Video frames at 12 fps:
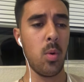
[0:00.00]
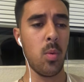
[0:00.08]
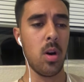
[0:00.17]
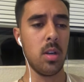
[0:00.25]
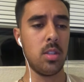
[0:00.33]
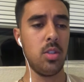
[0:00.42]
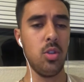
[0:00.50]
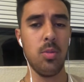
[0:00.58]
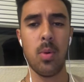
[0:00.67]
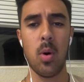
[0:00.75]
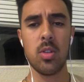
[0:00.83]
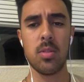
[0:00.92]
want to
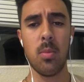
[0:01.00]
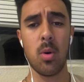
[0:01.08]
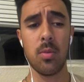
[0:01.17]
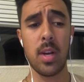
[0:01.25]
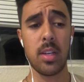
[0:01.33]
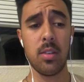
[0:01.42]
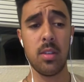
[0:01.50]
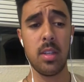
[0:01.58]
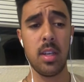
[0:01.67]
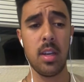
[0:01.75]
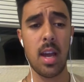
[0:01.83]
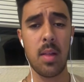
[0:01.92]
post more
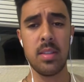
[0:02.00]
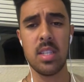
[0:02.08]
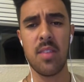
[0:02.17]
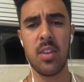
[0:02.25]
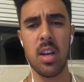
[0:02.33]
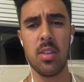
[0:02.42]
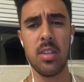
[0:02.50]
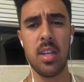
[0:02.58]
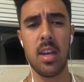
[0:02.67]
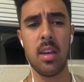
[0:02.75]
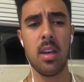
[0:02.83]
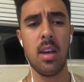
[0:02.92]
regularly, at least every other
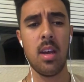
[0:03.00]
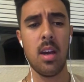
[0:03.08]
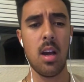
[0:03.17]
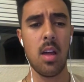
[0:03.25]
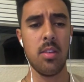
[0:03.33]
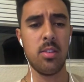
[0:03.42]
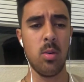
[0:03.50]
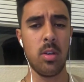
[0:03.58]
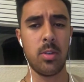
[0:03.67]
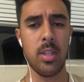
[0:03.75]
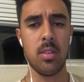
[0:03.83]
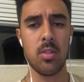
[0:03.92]
day. This will
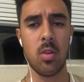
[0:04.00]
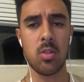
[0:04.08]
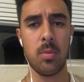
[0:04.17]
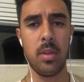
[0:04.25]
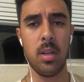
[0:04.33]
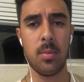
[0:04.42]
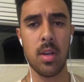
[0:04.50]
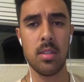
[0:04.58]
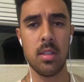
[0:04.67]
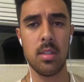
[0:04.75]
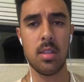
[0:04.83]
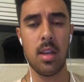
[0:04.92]
increase their social media
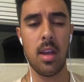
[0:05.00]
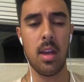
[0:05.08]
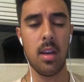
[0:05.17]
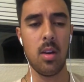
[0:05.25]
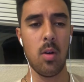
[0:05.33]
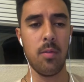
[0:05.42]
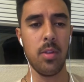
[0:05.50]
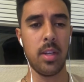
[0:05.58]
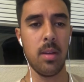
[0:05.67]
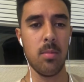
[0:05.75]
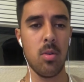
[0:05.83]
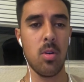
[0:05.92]
presence and hopefully
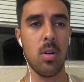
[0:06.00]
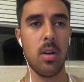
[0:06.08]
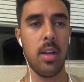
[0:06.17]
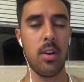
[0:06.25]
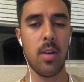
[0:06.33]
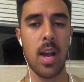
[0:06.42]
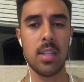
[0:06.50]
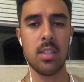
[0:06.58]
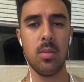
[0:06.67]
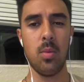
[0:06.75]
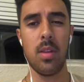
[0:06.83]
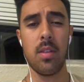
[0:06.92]
get more
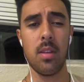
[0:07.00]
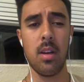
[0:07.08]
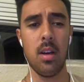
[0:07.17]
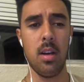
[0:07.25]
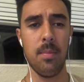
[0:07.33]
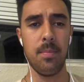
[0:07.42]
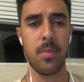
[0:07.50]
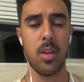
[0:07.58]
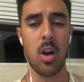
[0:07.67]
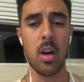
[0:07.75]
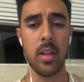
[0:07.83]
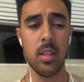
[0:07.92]
interaction with
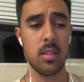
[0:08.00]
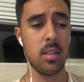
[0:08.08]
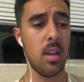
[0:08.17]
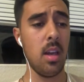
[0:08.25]
their audience.